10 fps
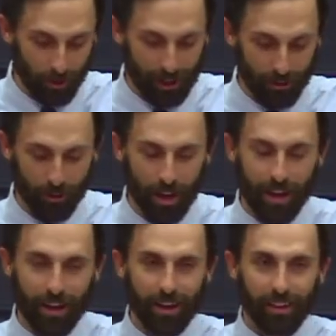or whatever,
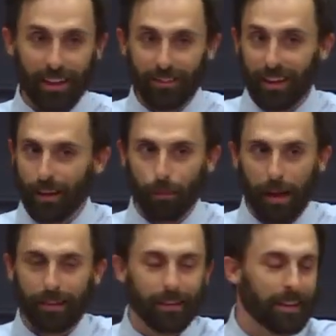that's not a
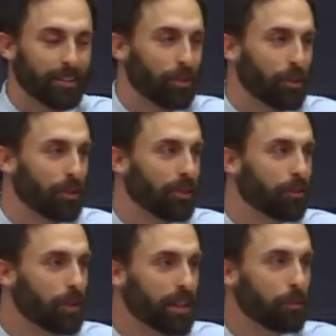bad thing to do.
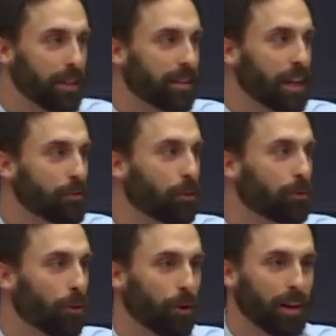We can be thankful
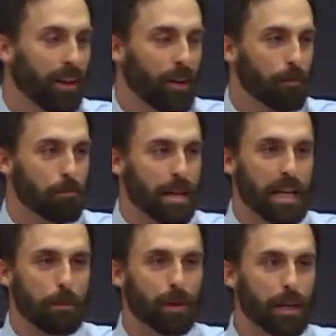for
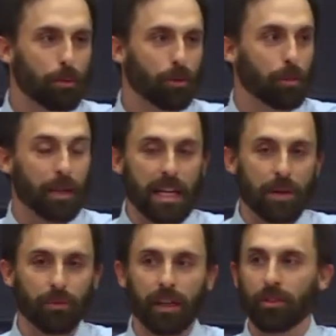many people and many
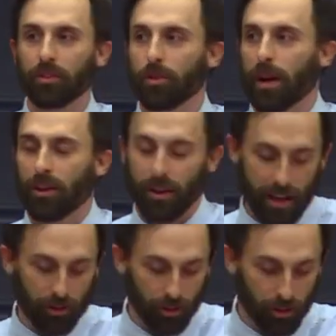events throughout our
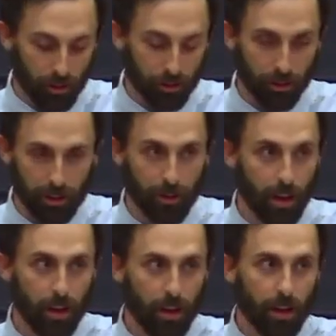nation's history.
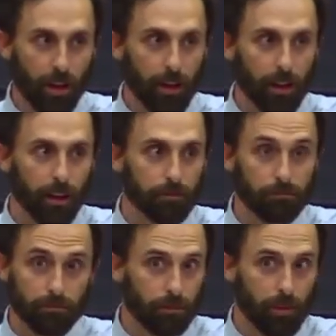
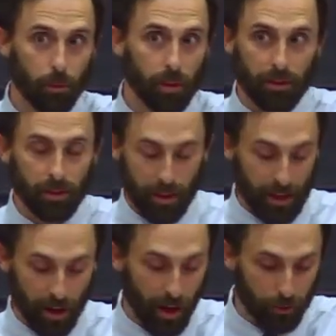And we should
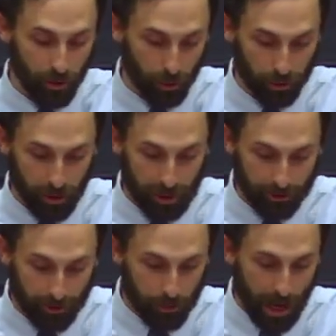thank God for those
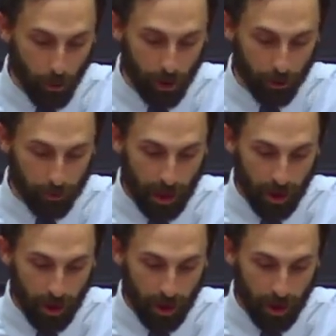things. However,